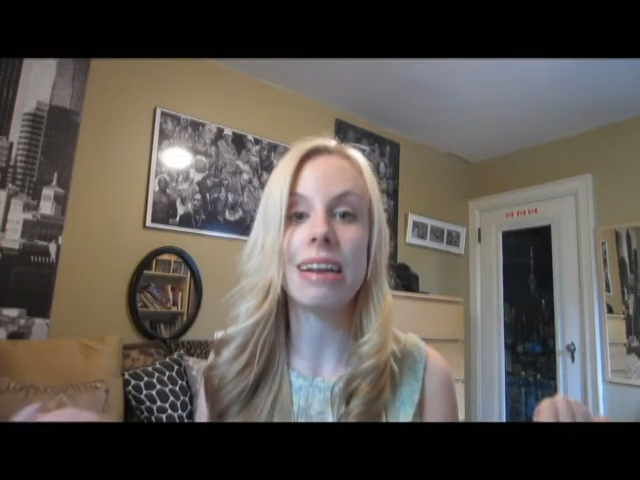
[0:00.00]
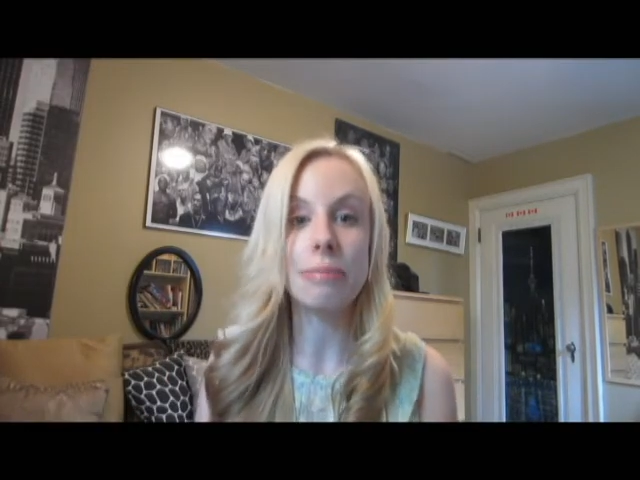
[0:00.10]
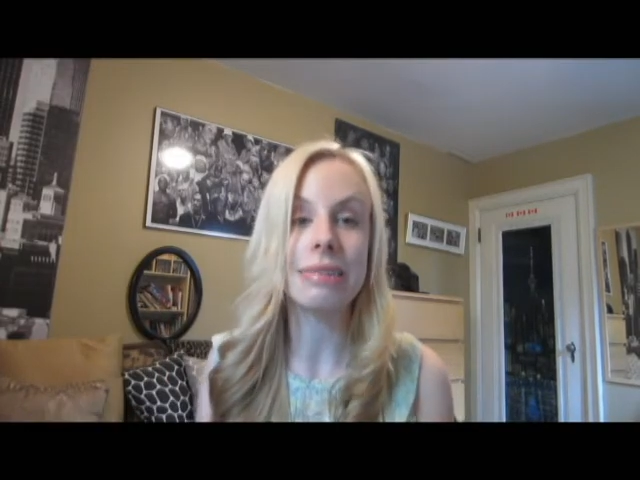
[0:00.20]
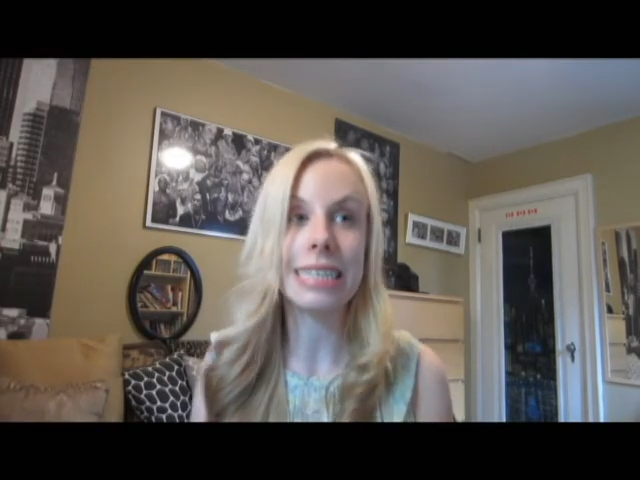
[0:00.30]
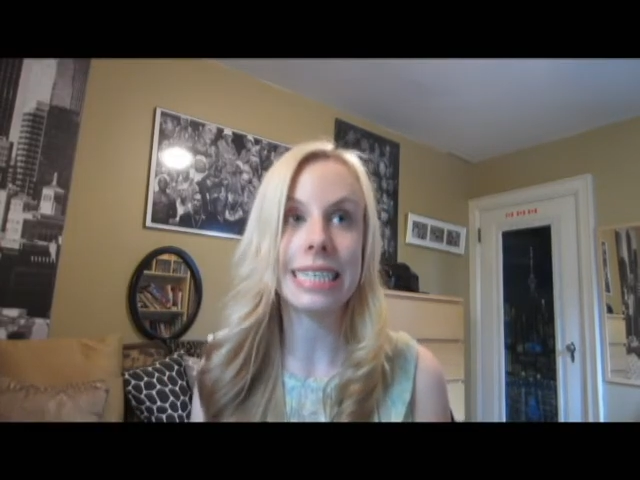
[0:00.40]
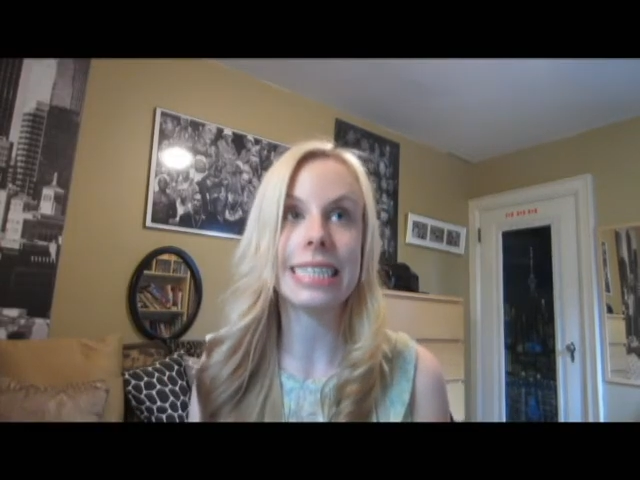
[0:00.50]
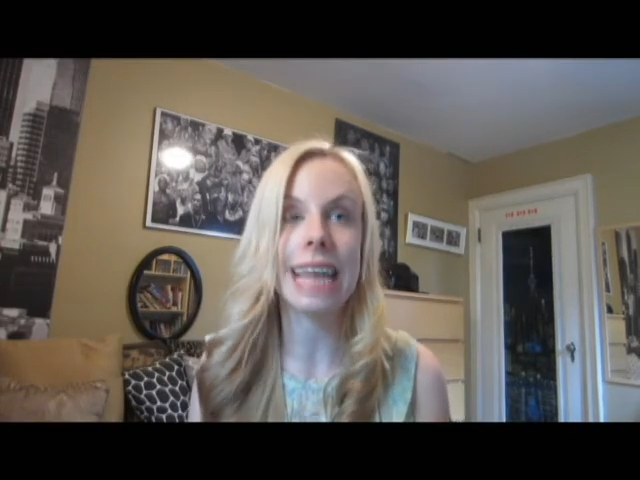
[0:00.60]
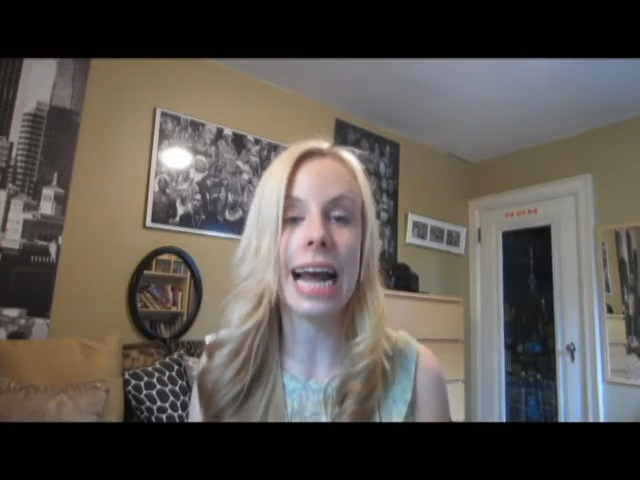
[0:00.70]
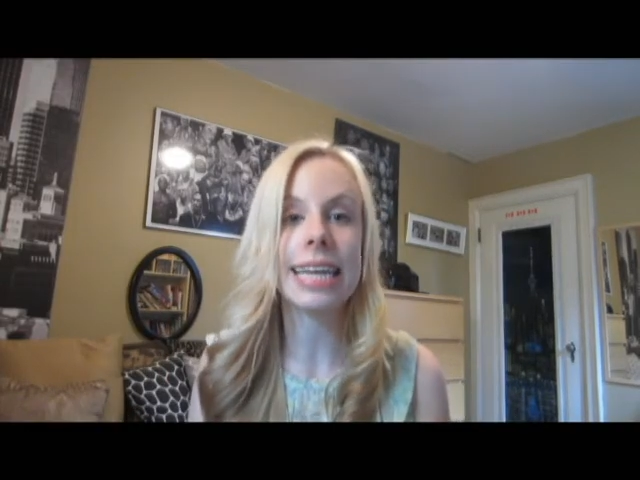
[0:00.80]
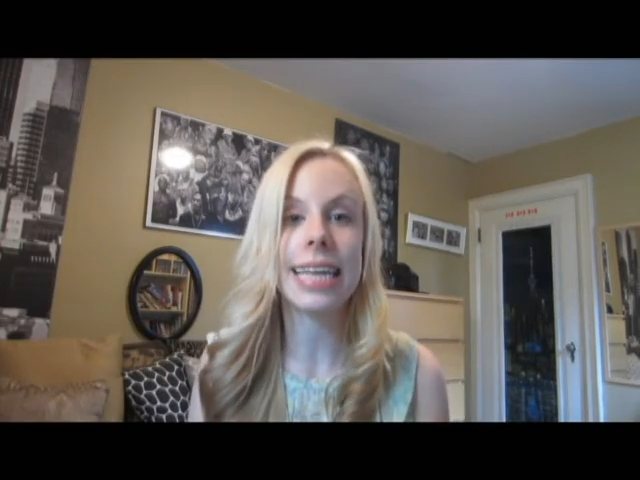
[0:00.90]
I'm really
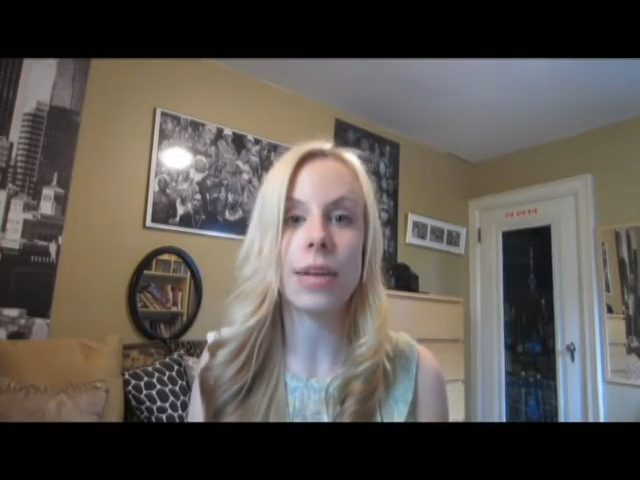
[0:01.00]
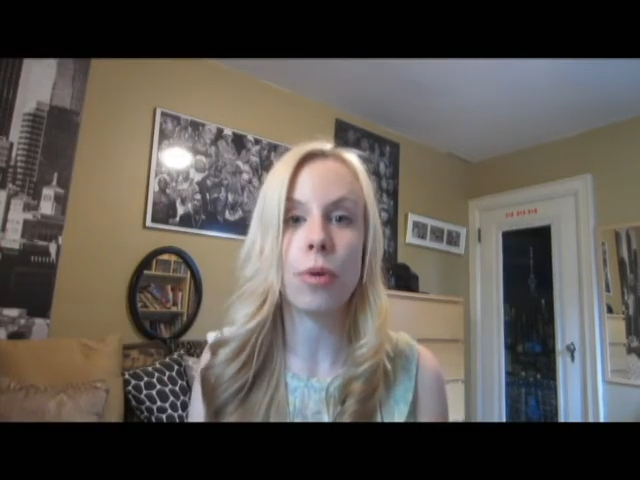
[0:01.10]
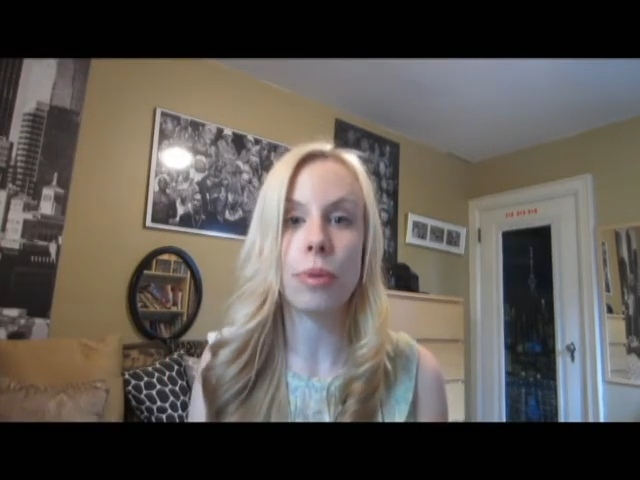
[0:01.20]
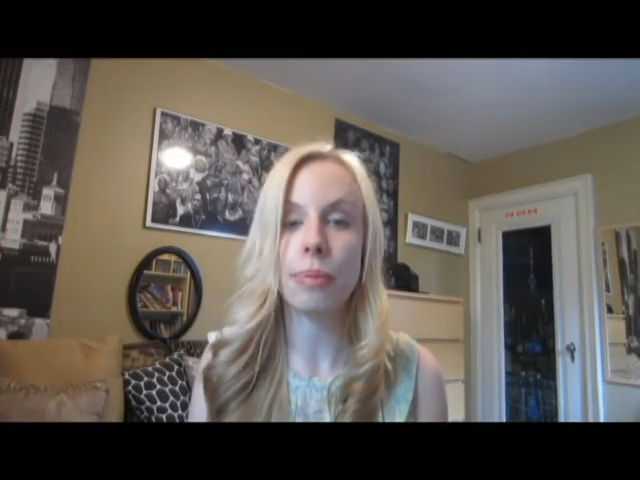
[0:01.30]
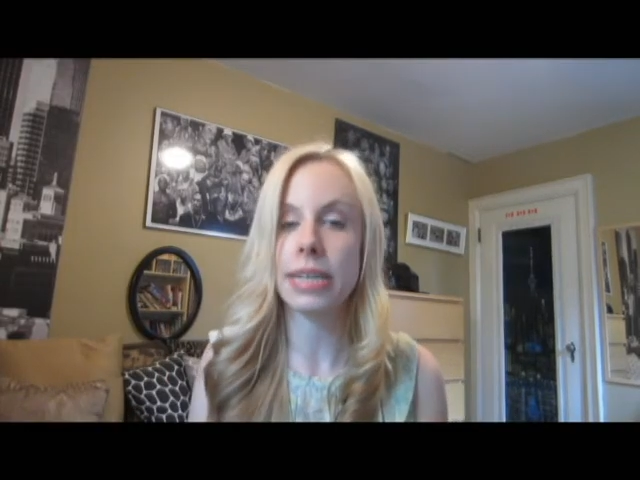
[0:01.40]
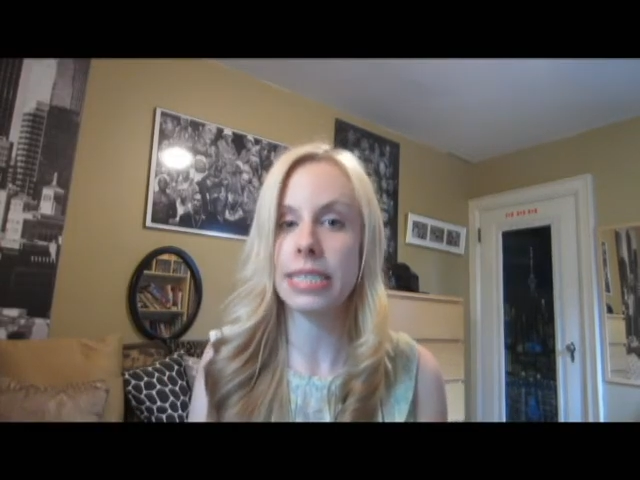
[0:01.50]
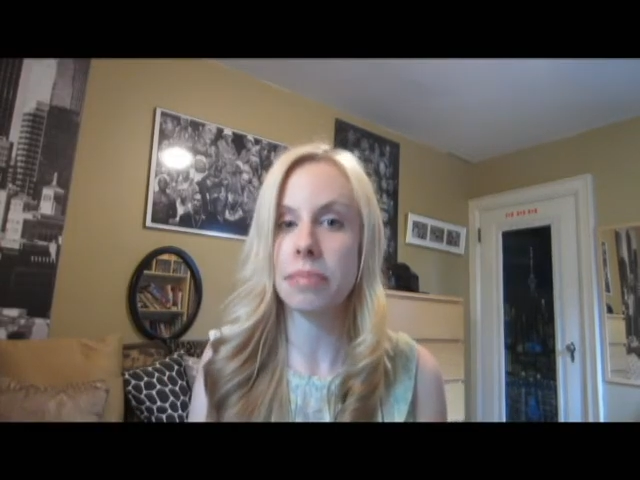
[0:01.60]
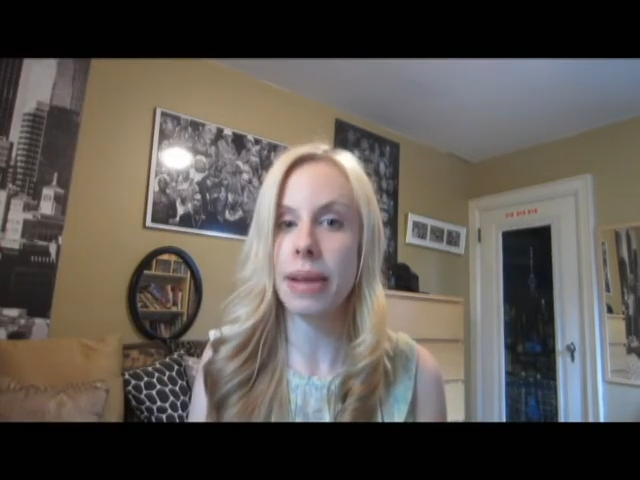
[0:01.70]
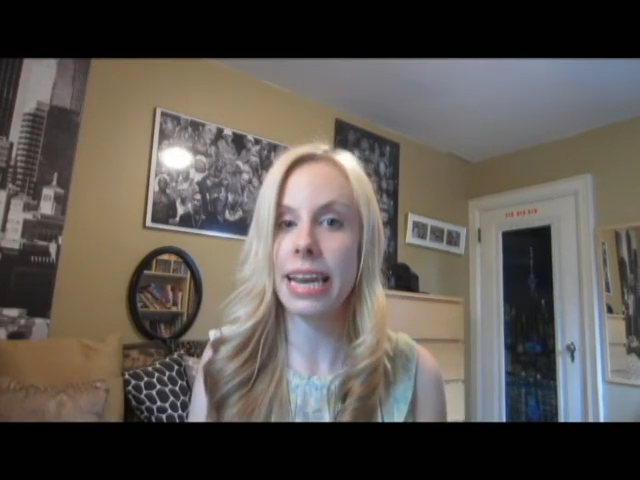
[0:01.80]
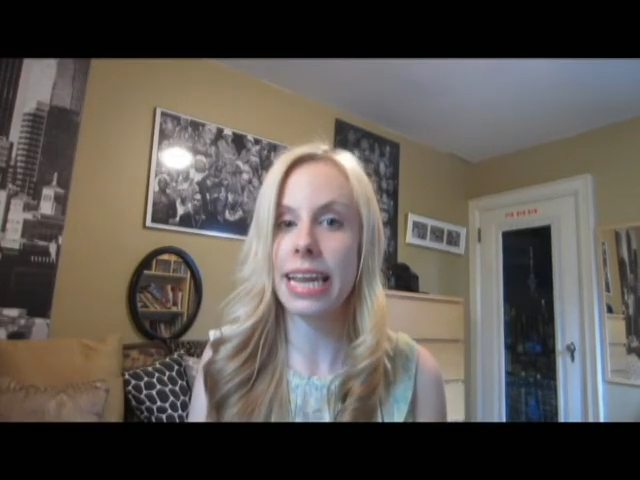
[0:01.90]
sad that I won't be
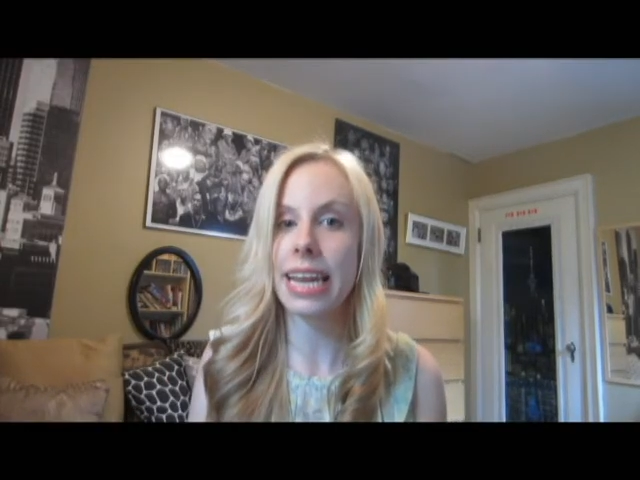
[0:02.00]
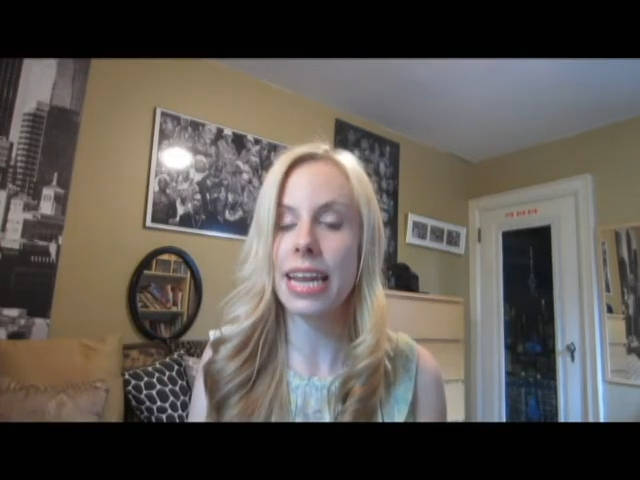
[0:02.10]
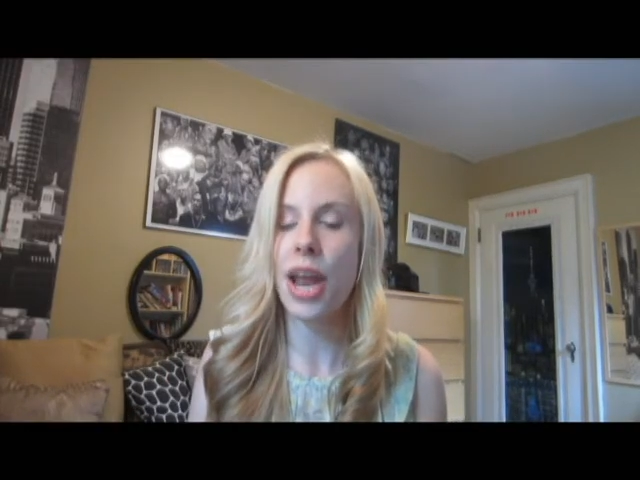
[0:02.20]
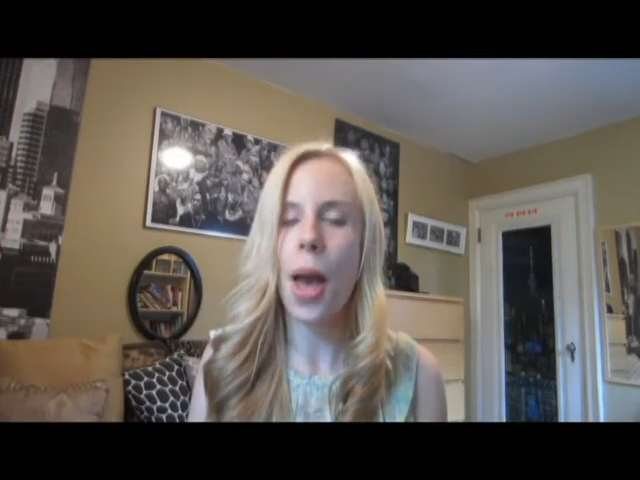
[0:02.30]
participating in it,